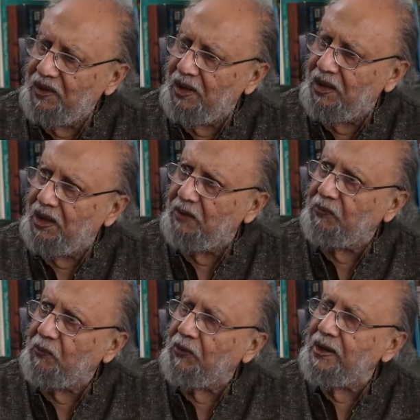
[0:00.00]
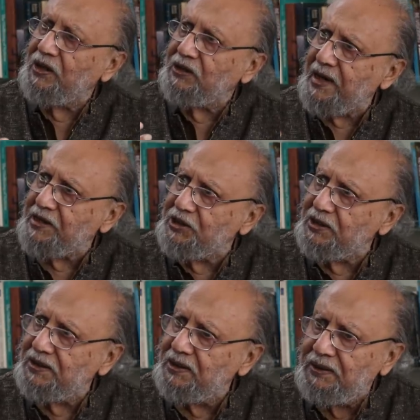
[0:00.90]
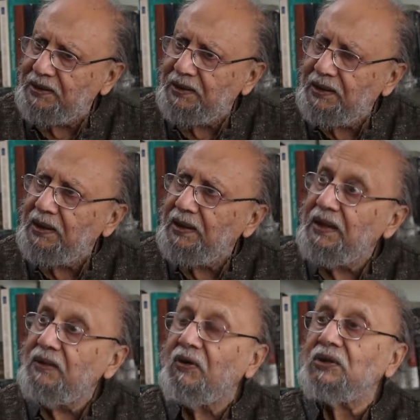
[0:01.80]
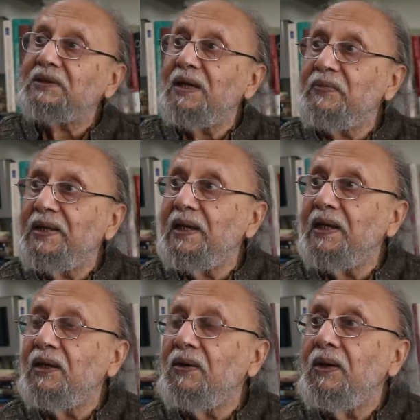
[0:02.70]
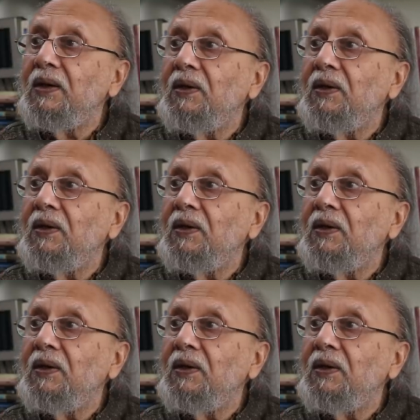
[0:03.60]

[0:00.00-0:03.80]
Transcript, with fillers: uh, propaganda strategy it was something